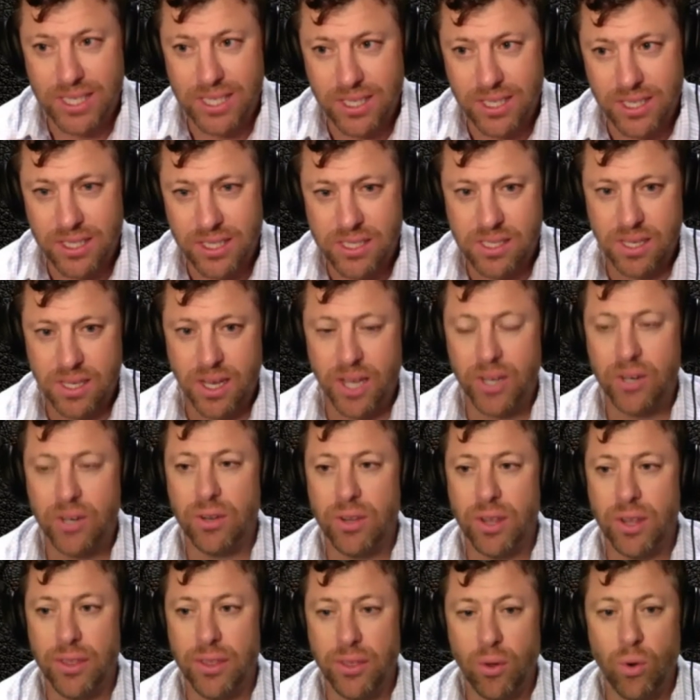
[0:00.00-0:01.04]
It's under the
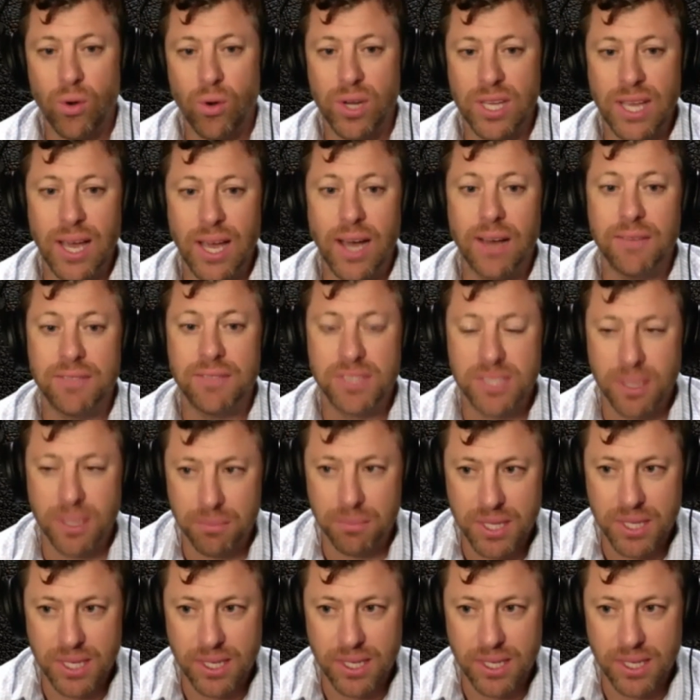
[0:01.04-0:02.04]
authority of something.